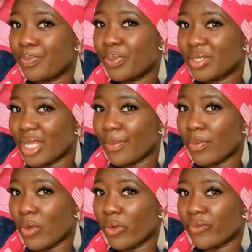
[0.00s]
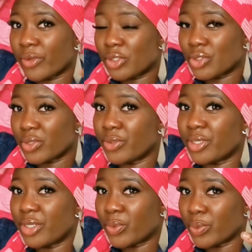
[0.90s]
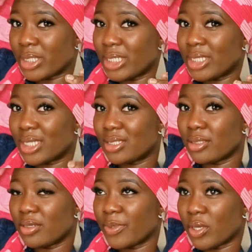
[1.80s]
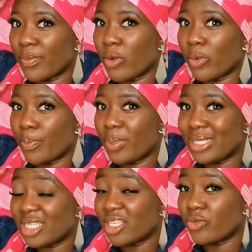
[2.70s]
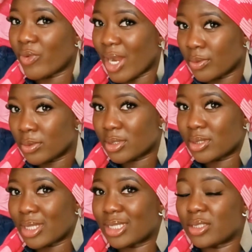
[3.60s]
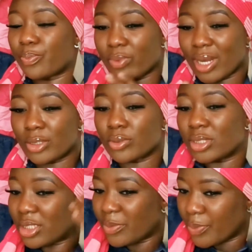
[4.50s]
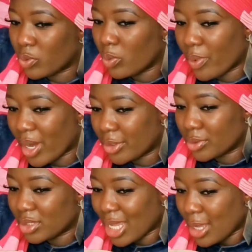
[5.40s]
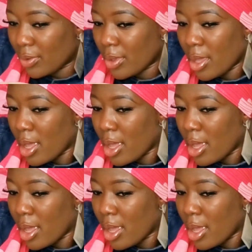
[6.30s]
Put them over each other equally. It's going to become our pleated round. That's the bridal, the typical bridal style.